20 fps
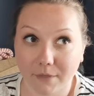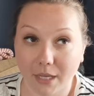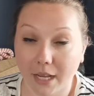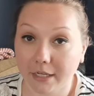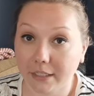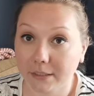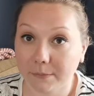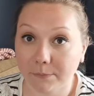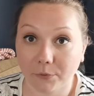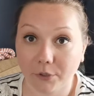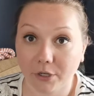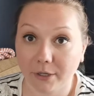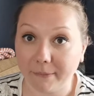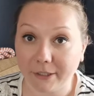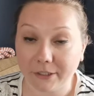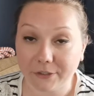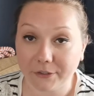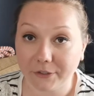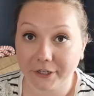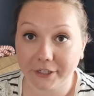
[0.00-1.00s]
And it's pretty
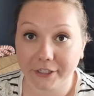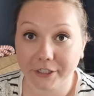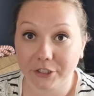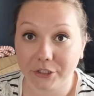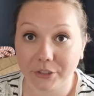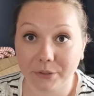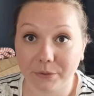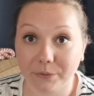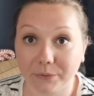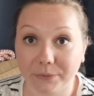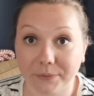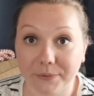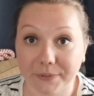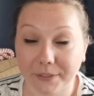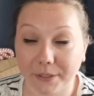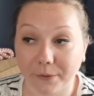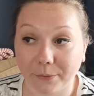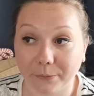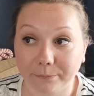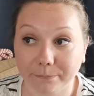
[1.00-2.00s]
much already June,
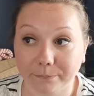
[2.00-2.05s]
so